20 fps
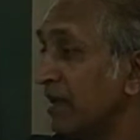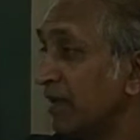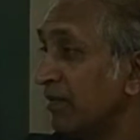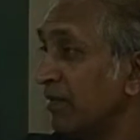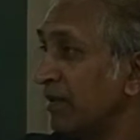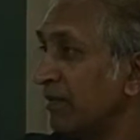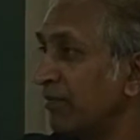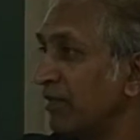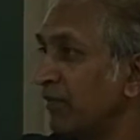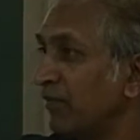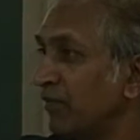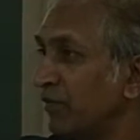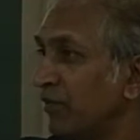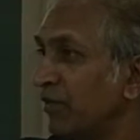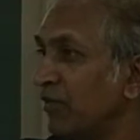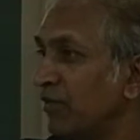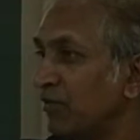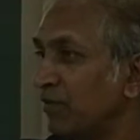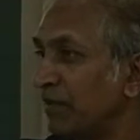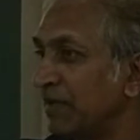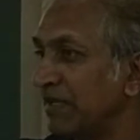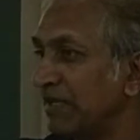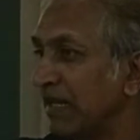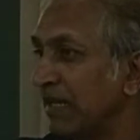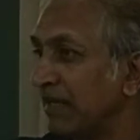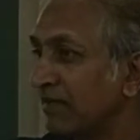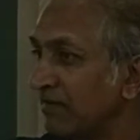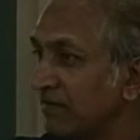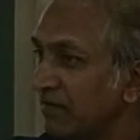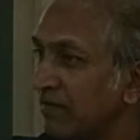But before you
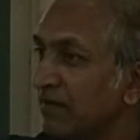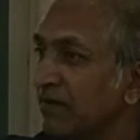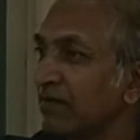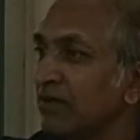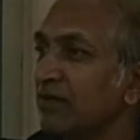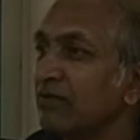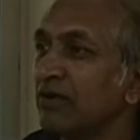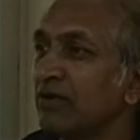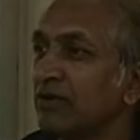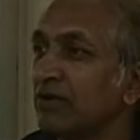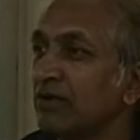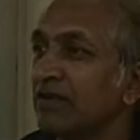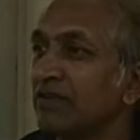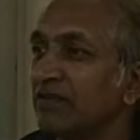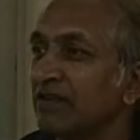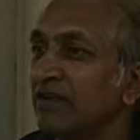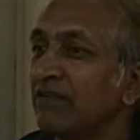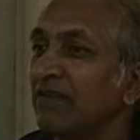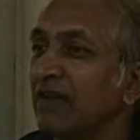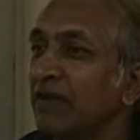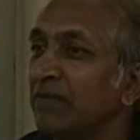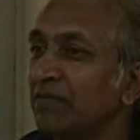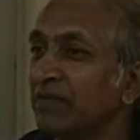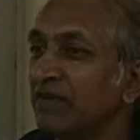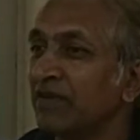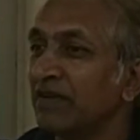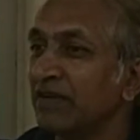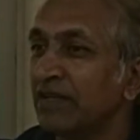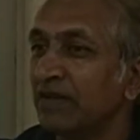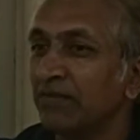specialize, you will decide why
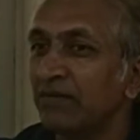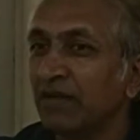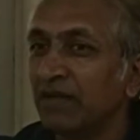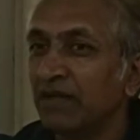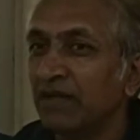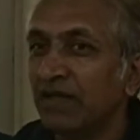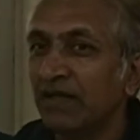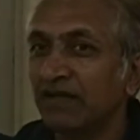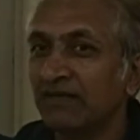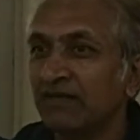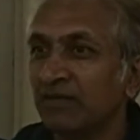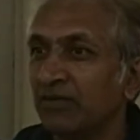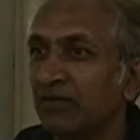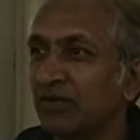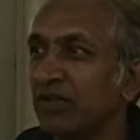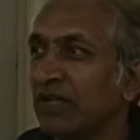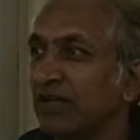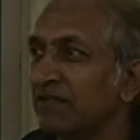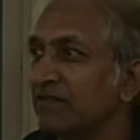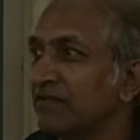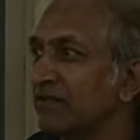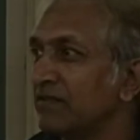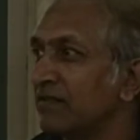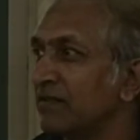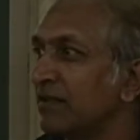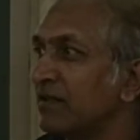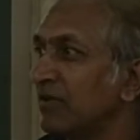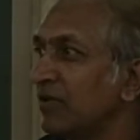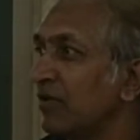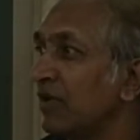PGD. As some of the answers
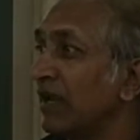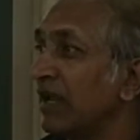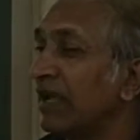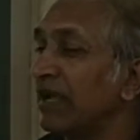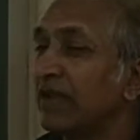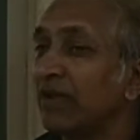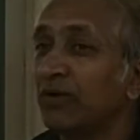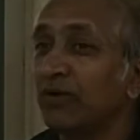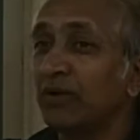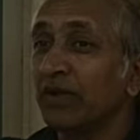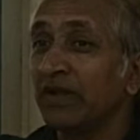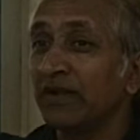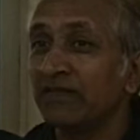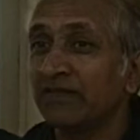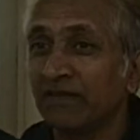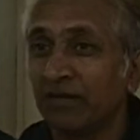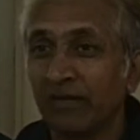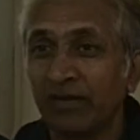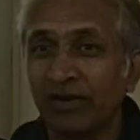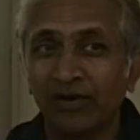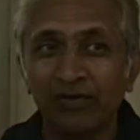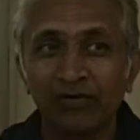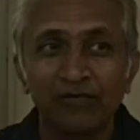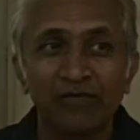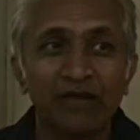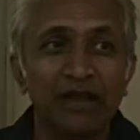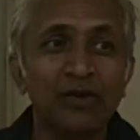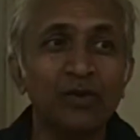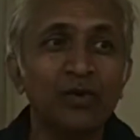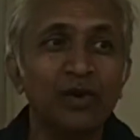are, you are likely to get some kind of
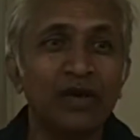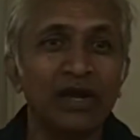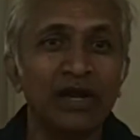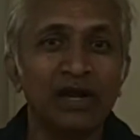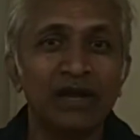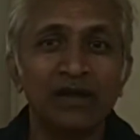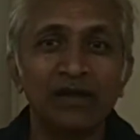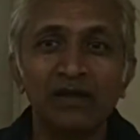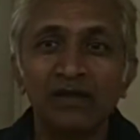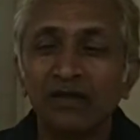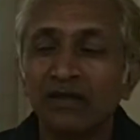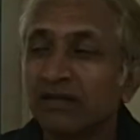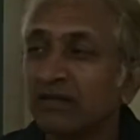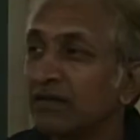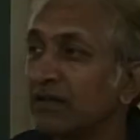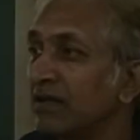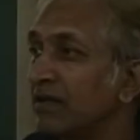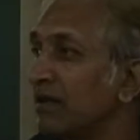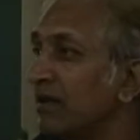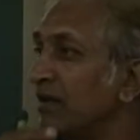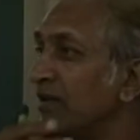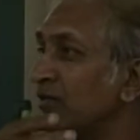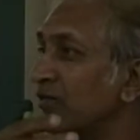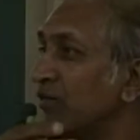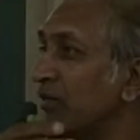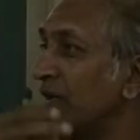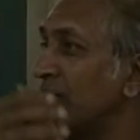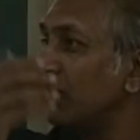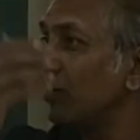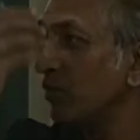value add. Then it
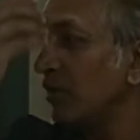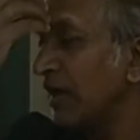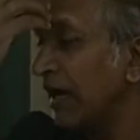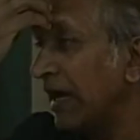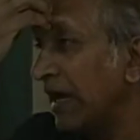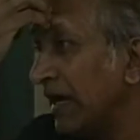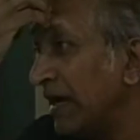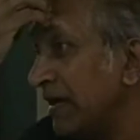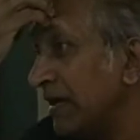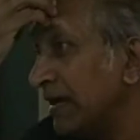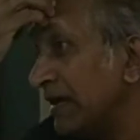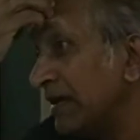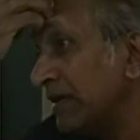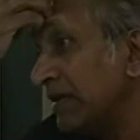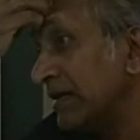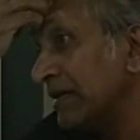is going to add,